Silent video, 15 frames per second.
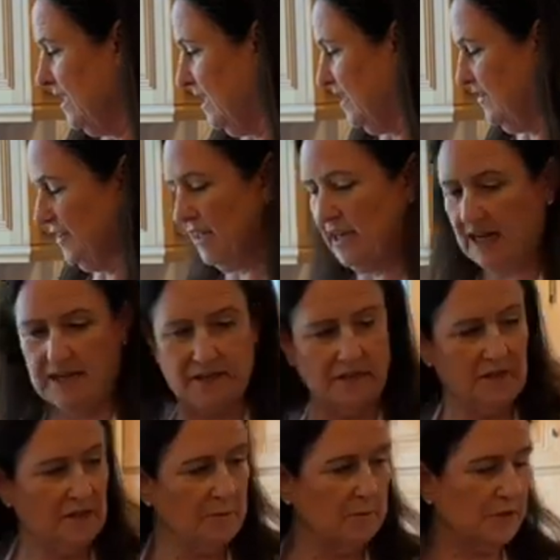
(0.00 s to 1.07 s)
And then I
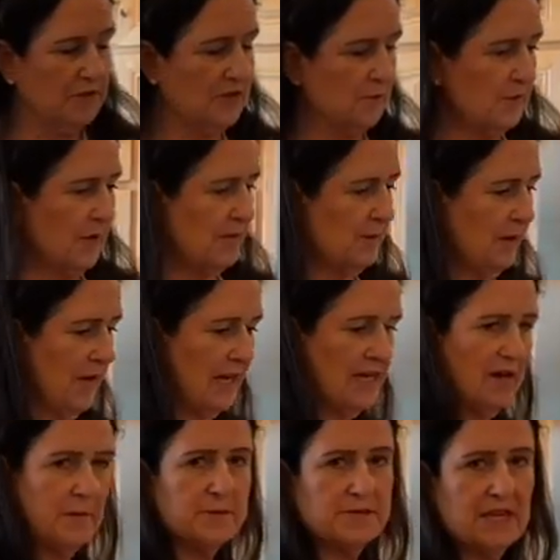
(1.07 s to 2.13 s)
put the bread pan
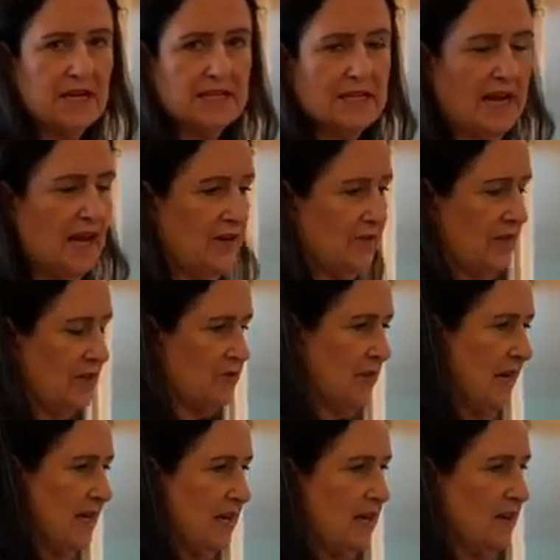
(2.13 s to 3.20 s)
upside down, I
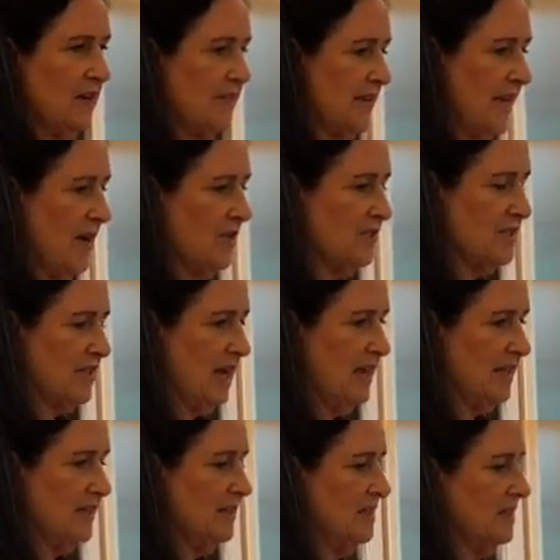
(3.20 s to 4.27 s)
dry it all on the
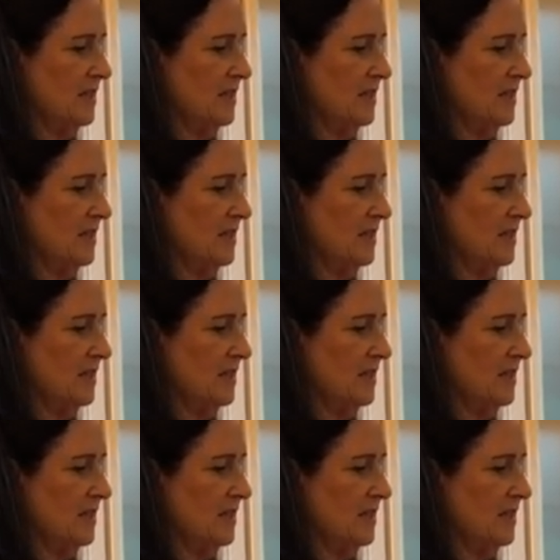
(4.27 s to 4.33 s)
outside,